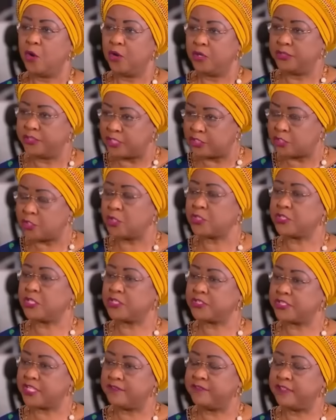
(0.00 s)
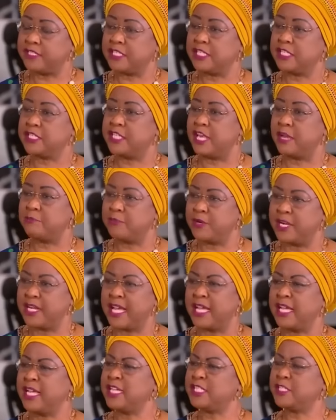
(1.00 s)
The social services they are
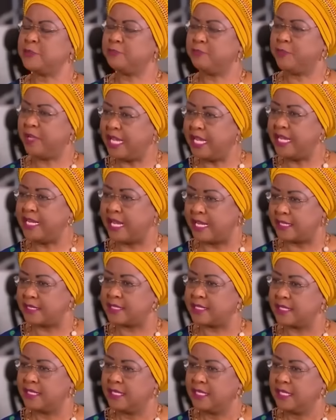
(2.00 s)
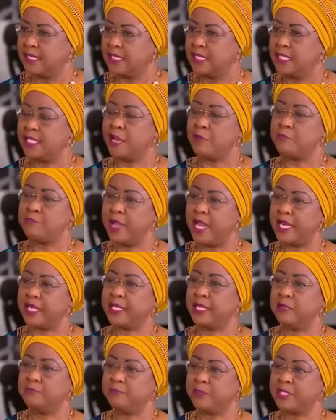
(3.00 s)
bringing, it's peanuts. The
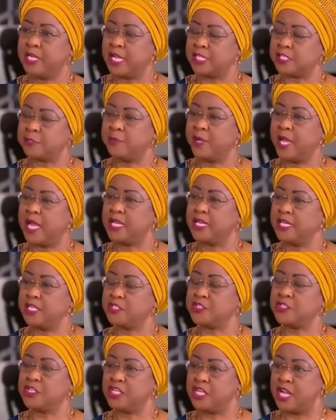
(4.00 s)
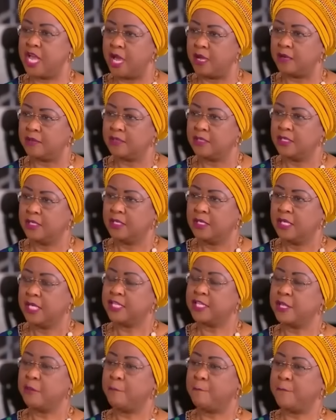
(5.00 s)
American taxpayer needs to know
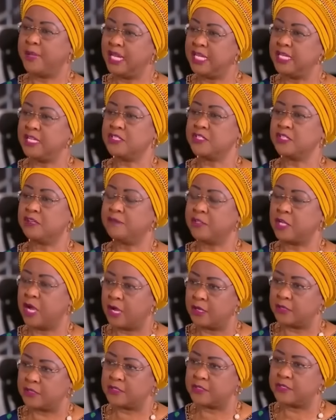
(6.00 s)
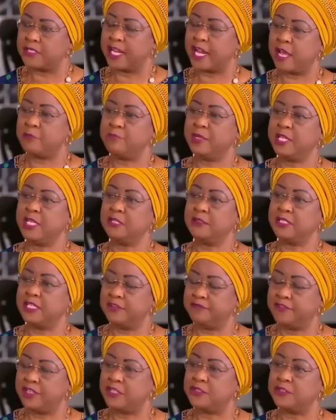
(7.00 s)
the billions of dollars that are being
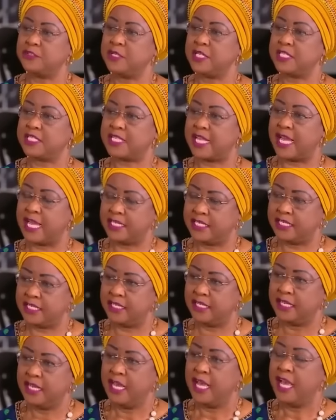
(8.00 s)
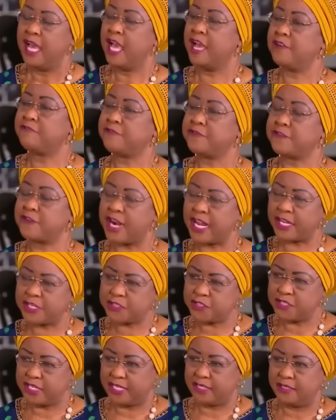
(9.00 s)
given to USAID, a
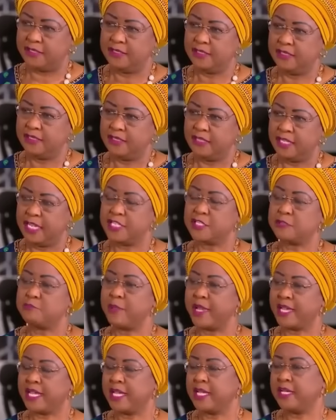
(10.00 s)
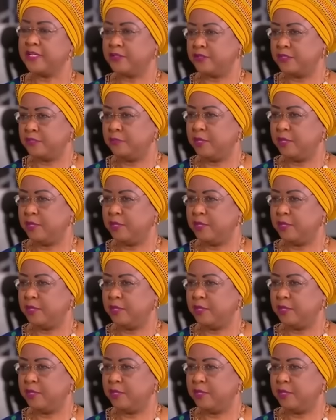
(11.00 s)
fraction is making it to the